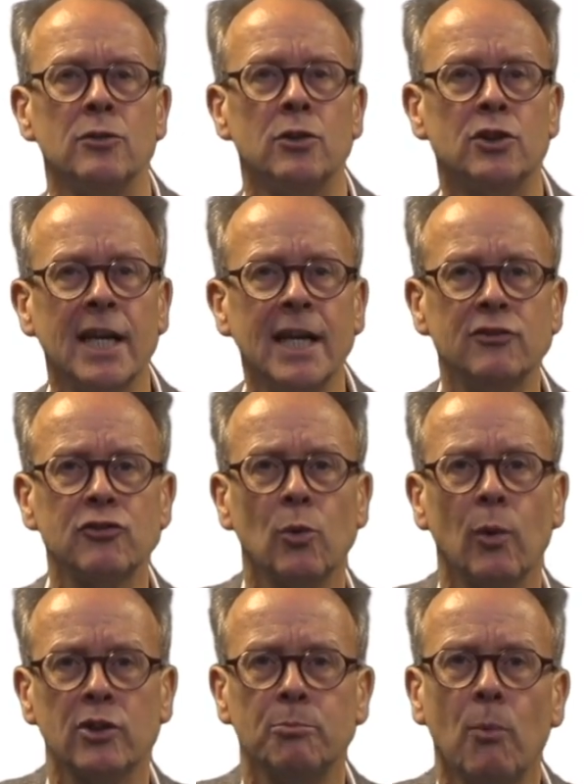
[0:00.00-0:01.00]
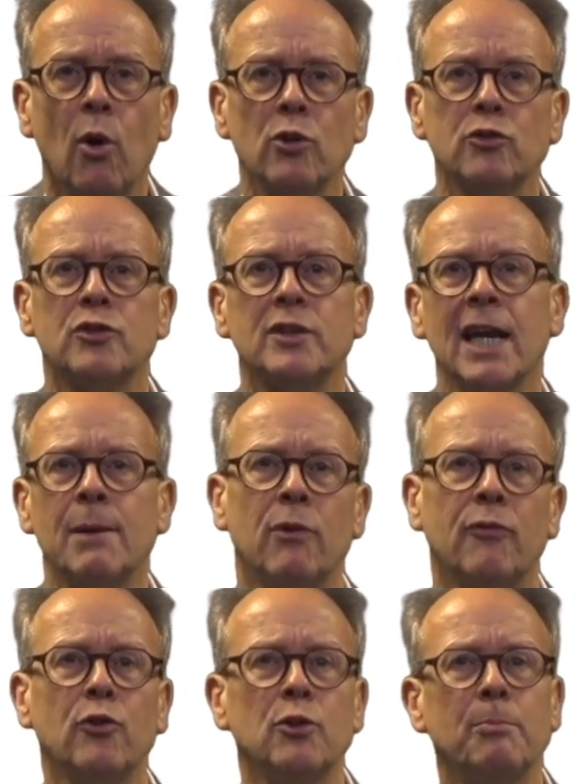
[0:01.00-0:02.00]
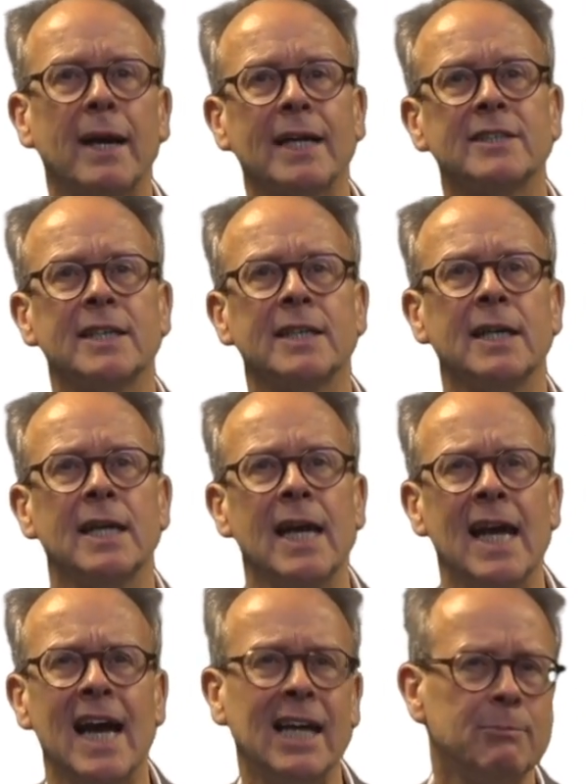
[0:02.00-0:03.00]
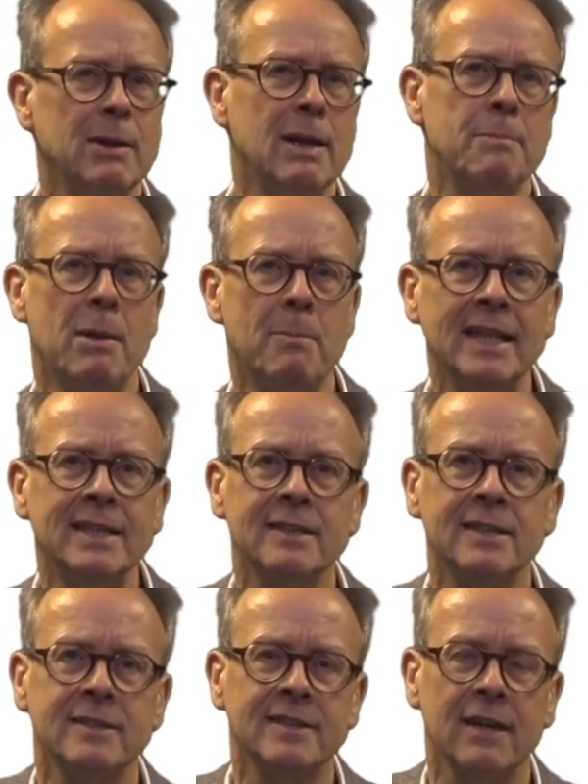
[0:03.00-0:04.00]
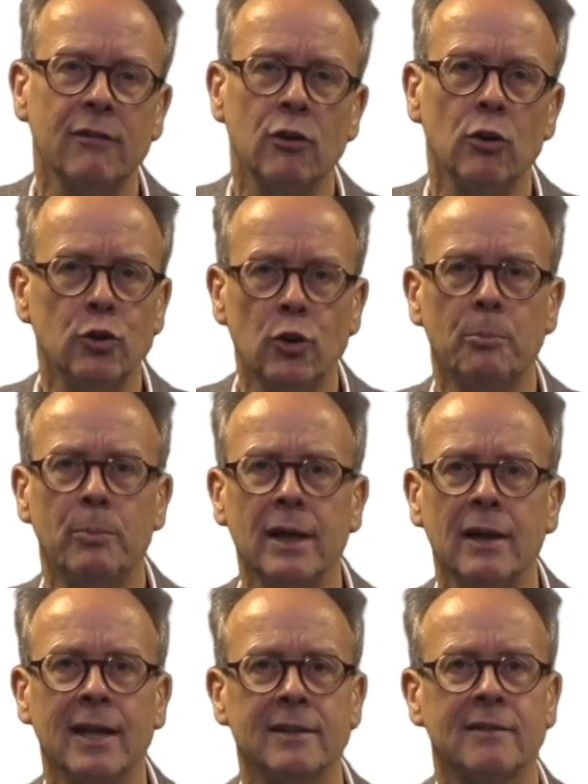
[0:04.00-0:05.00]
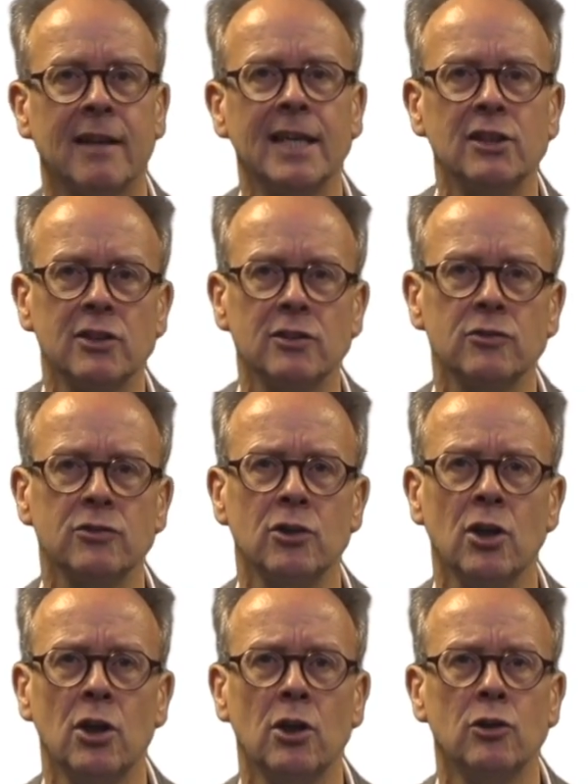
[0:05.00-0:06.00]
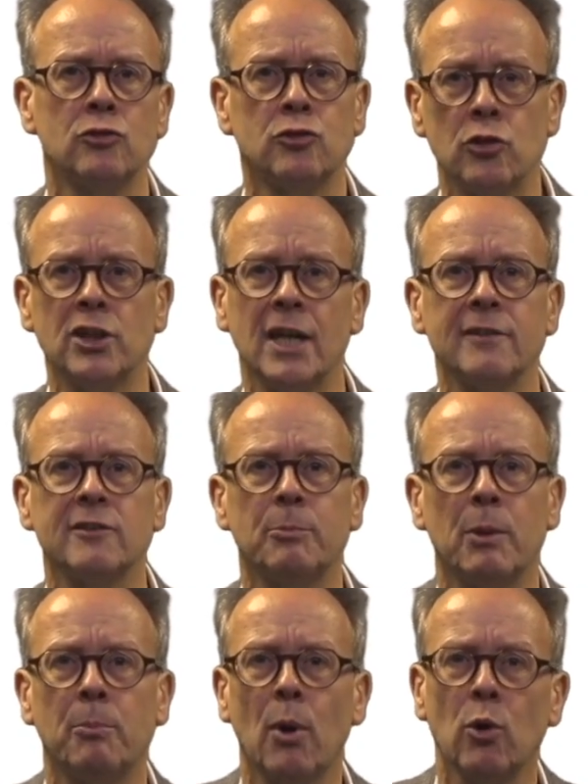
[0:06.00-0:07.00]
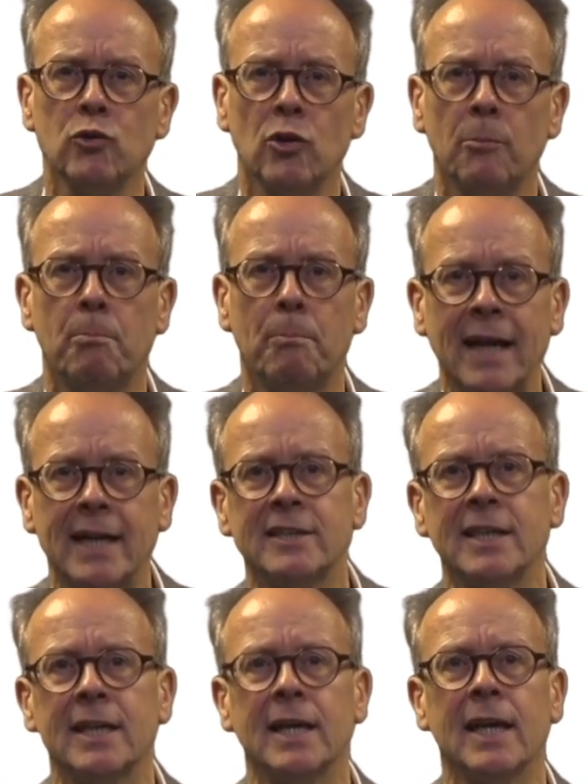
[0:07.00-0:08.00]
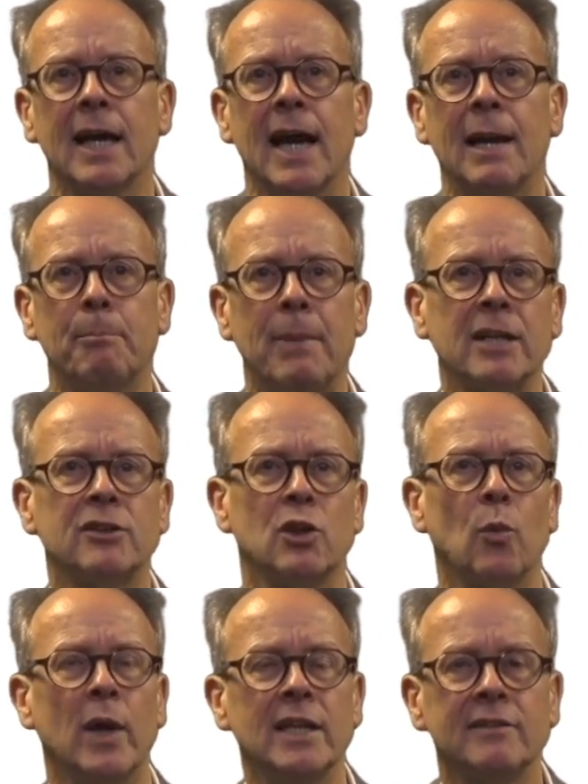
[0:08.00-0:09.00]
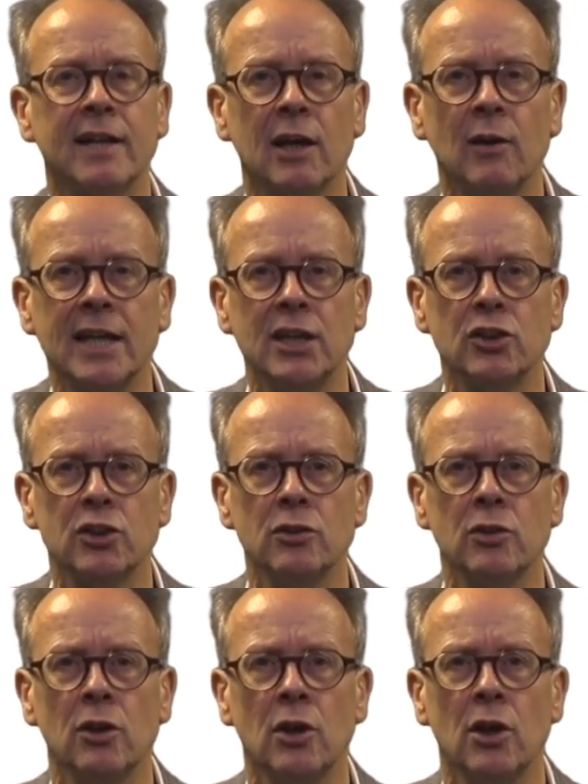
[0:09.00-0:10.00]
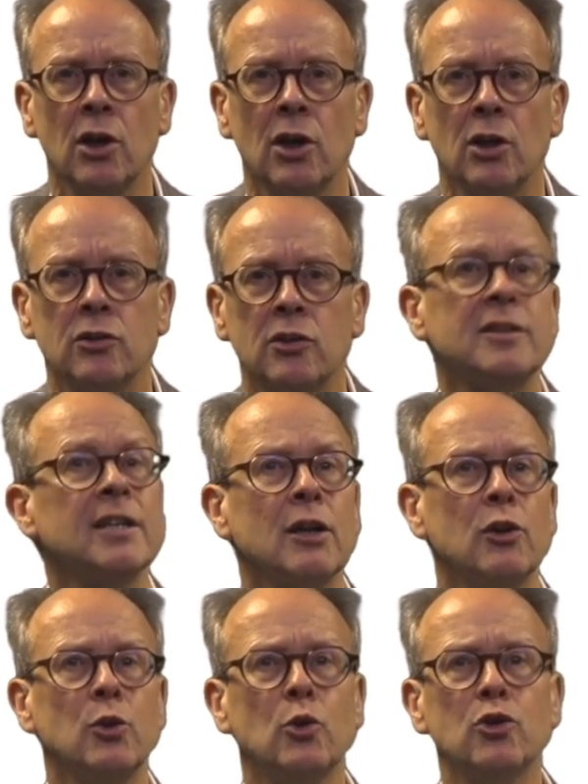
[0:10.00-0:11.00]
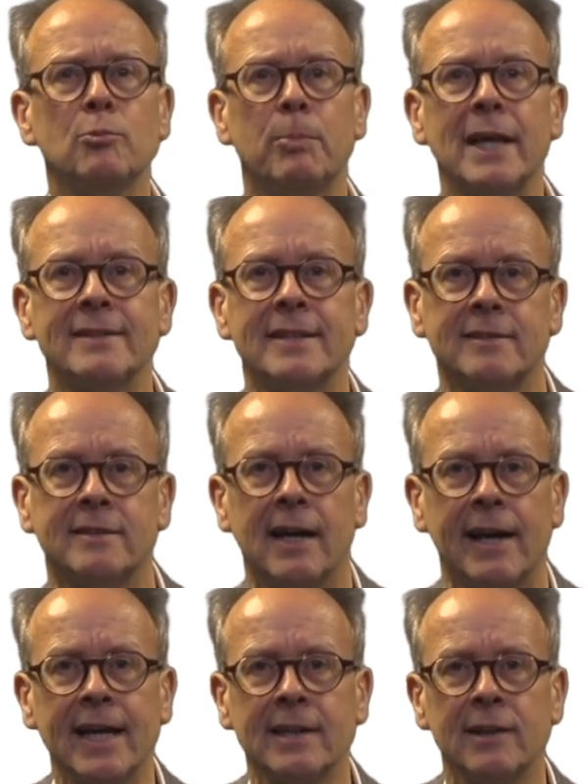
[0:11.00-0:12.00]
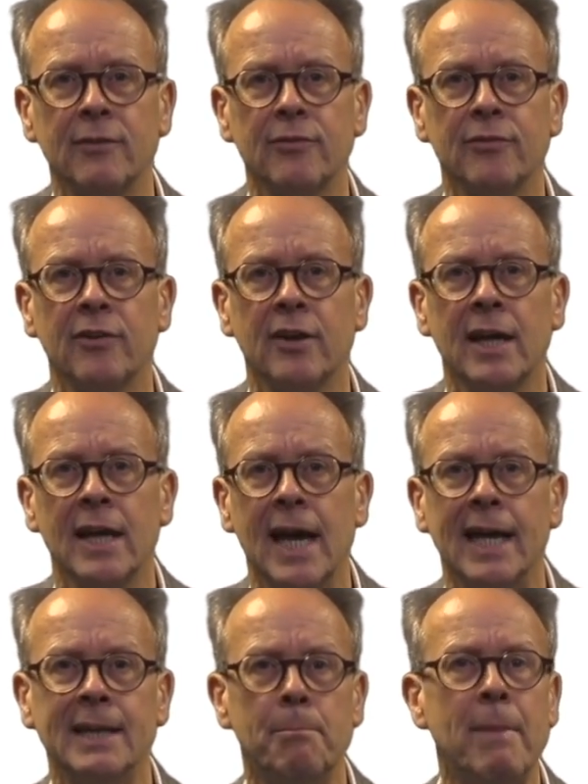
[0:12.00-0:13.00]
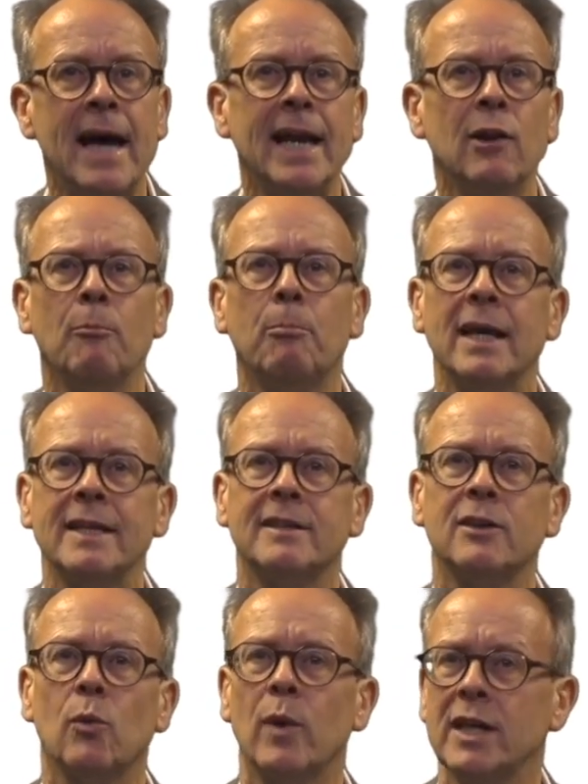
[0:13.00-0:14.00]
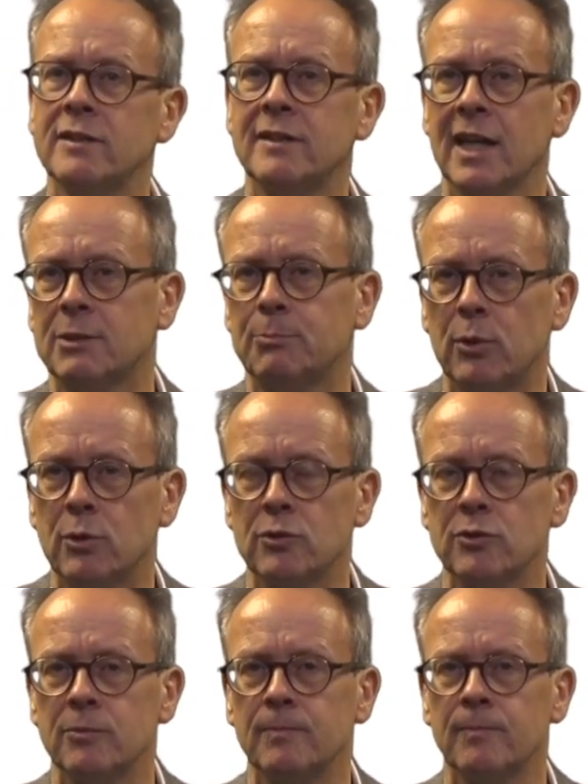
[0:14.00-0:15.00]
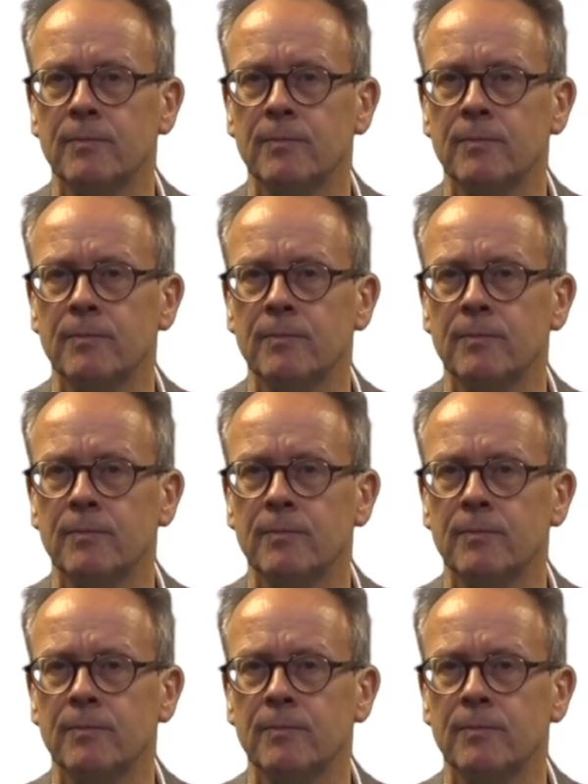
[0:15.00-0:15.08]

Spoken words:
The change towards more sustainable food packaging has been implemented in several European legislations, such as the proposal Packaging and Packaging Waste Regulation, the Single-Use Plastics Directive, and the ban on plastic waste exports.